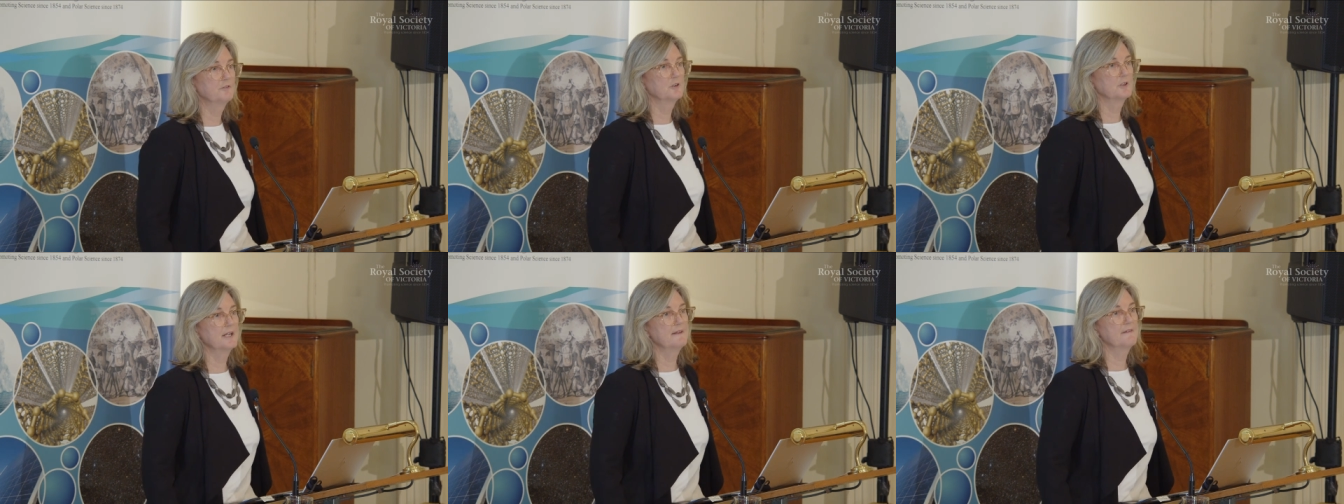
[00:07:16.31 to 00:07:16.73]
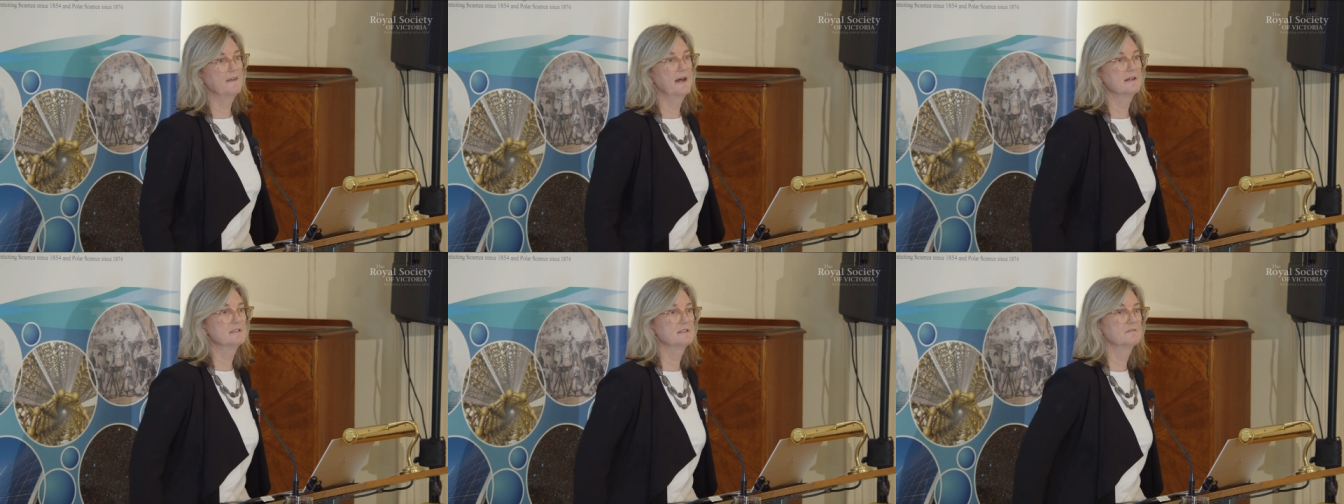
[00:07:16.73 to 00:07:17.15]

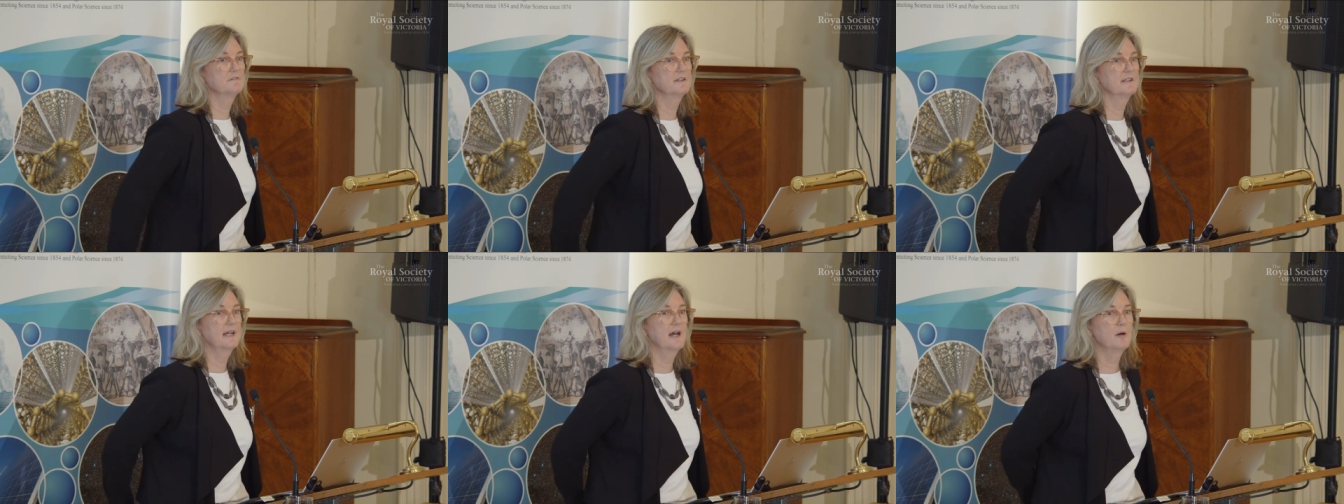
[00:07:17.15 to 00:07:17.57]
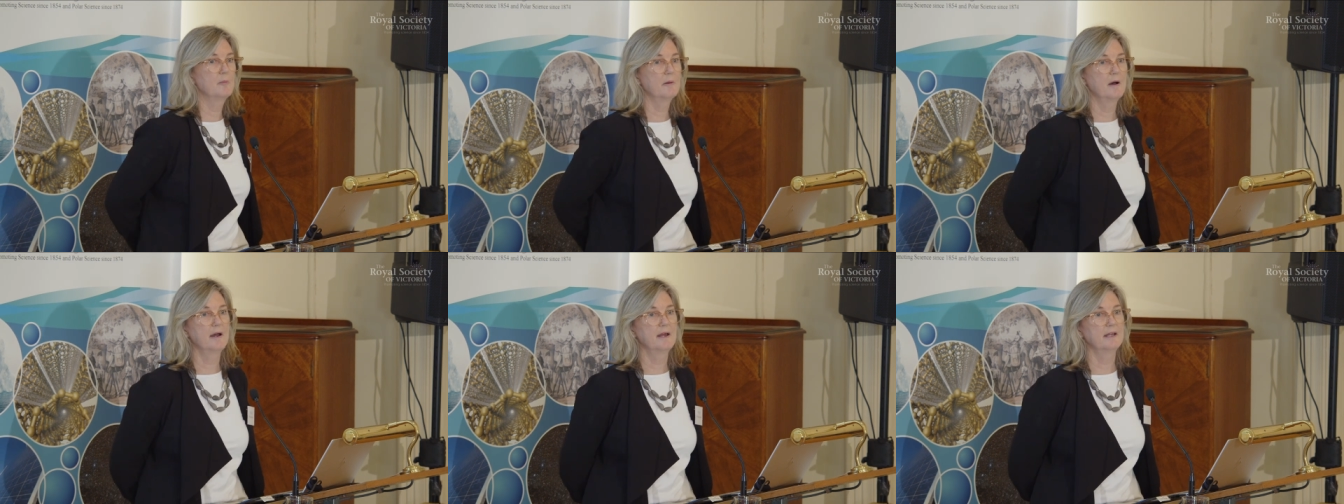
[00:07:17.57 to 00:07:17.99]
14,000 for the
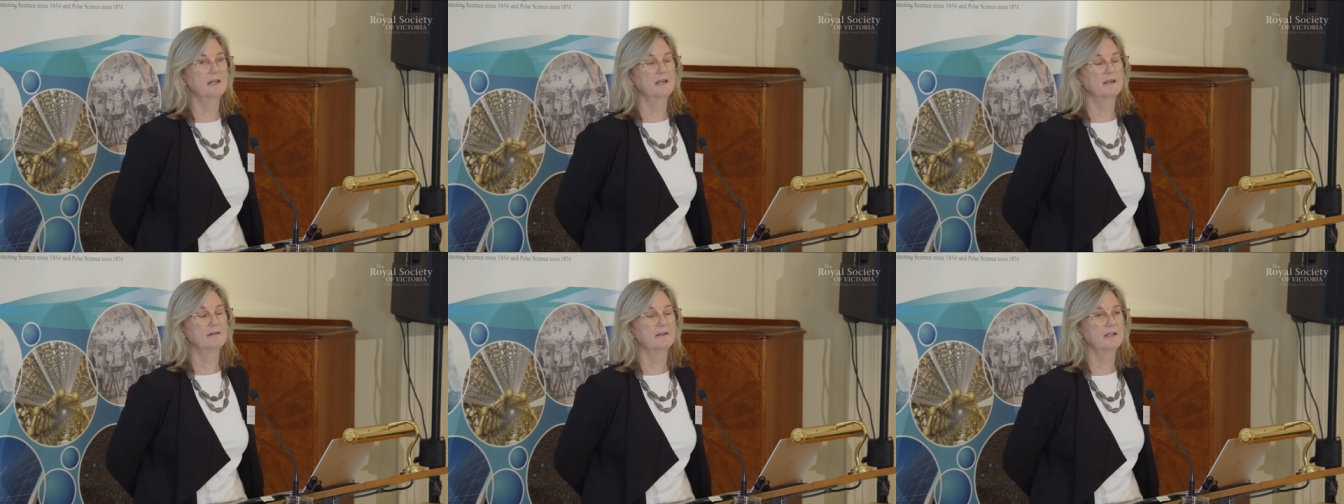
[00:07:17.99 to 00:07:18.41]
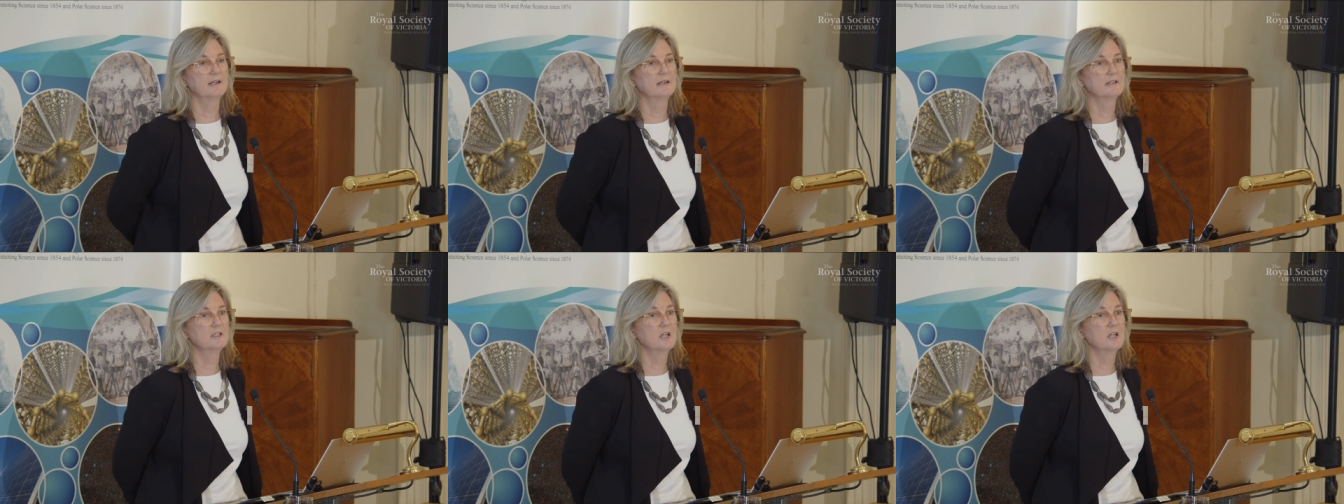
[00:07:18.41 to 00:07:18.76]
Alpine area,